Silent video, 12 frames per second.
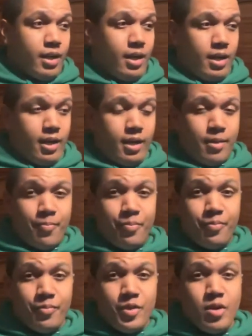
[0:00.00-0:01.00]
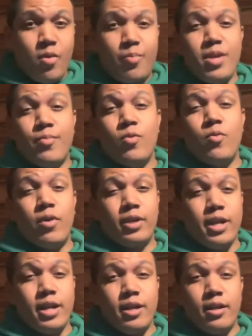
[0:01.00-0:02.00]
uh, you know, people who are
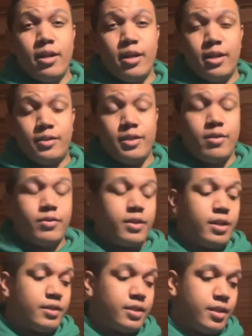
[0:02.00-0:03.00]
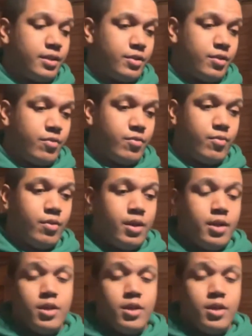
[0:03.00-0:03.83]
getting uh, senior citizens who,